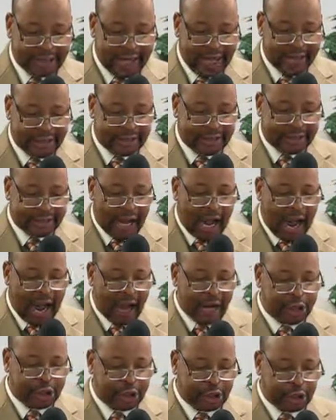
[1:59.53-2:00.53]
as
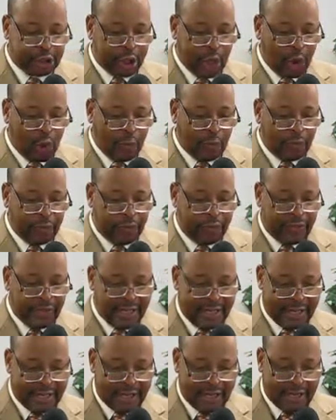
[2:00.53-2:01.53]
God has shown
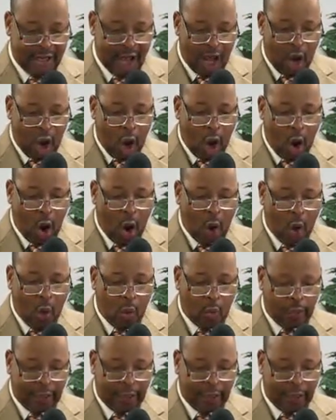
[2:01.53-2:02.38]
thee all